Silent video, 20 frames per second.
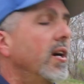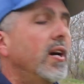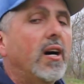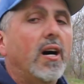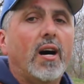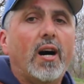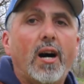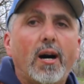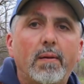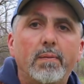
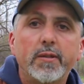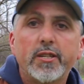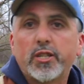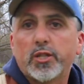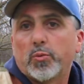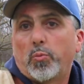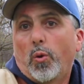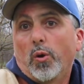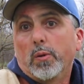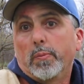At
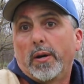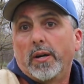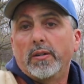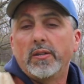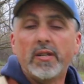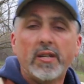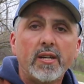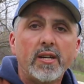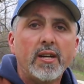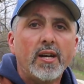least it's warm out.
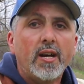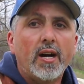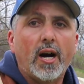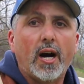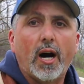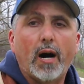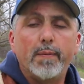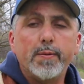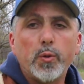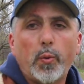
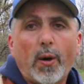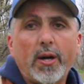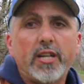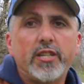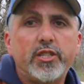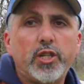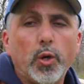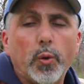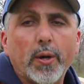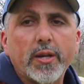You want
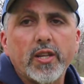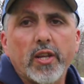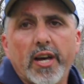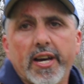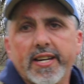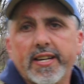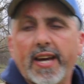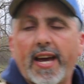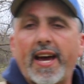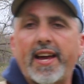to do it
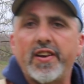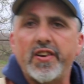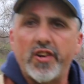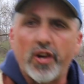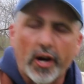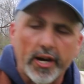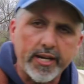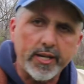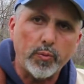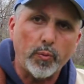like at
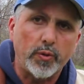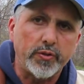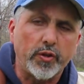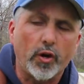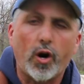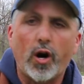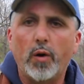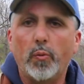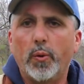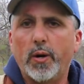night when
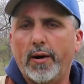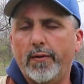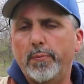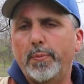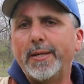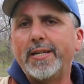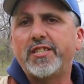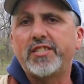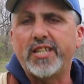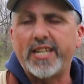
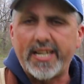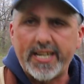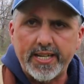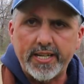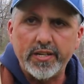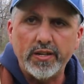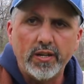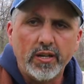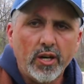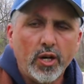everybody's
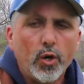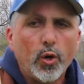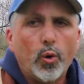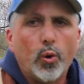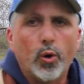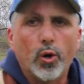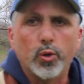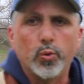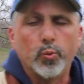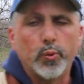in,
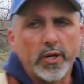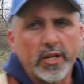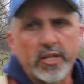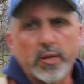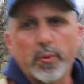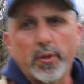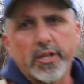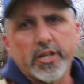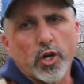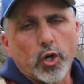or
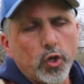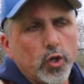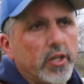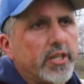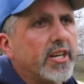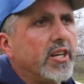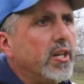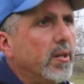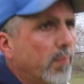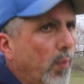really, really
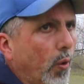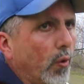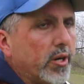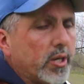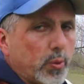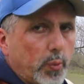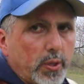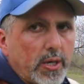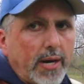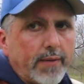early in the
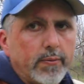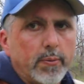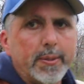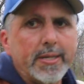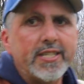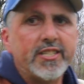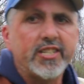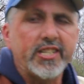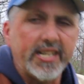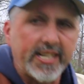morning when
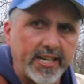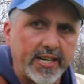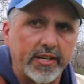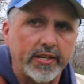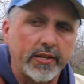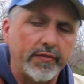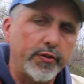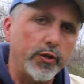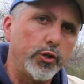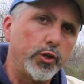everybody's
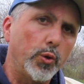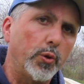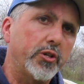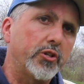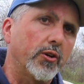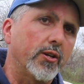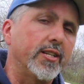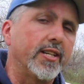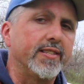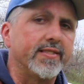in. If you do it
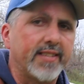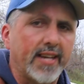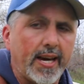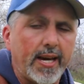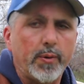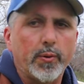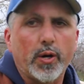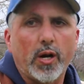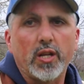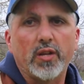during the
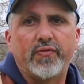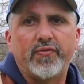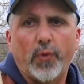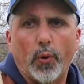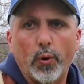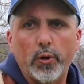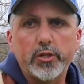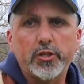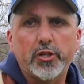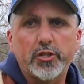day when all the
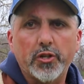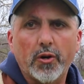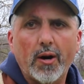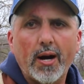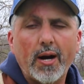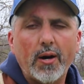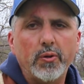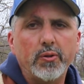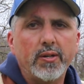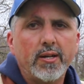foragers are
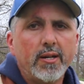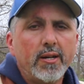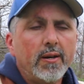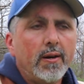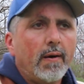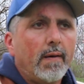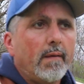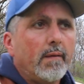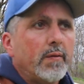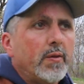out,
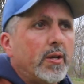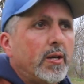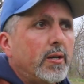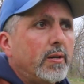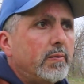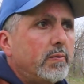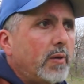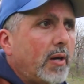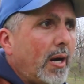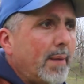
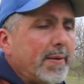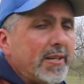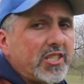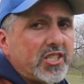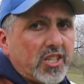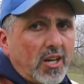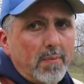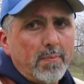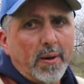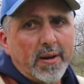I mean,
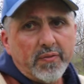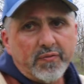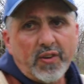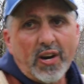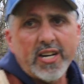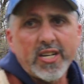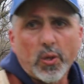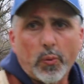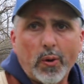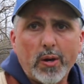some might
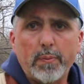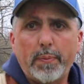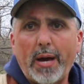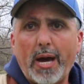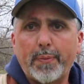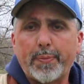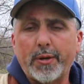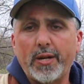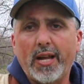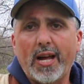find their way
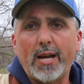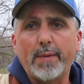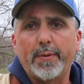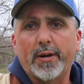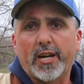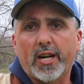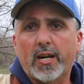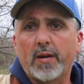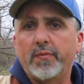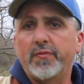back, but a lot of them
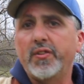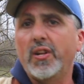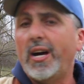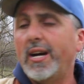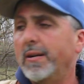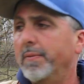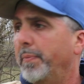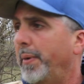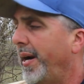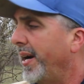are going to come
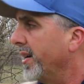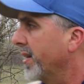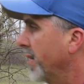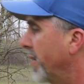flying back and